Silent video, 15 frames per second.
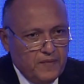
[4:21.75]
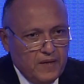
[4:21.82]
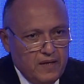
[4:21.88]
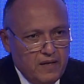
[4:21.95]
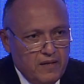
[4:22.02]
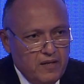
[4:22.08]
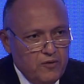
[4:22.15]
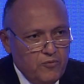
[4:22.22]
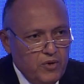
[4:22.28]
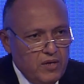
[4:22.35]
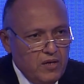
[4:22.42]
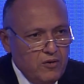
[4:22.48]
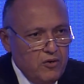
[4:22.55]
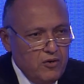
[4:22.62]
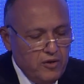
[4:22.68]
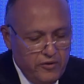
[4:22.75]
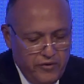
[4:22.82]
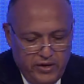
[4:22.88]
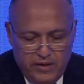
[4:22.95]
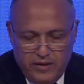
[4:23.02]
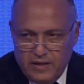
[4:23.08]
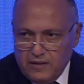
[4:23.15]
And I think we can all
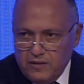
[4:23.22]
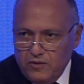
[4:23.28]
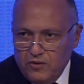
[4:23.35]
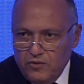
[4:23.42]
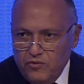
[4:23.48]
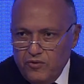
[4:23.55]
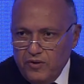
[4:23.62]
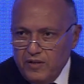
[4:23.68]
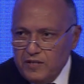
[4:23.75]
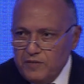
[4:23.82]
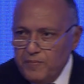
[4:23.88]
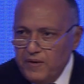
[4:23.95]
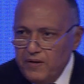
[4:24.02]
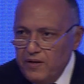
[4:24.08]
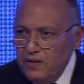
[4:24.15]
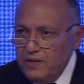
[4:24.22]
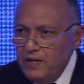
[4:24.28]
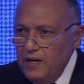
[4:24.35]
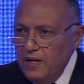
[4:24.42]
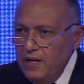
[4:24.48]
agree that during this period,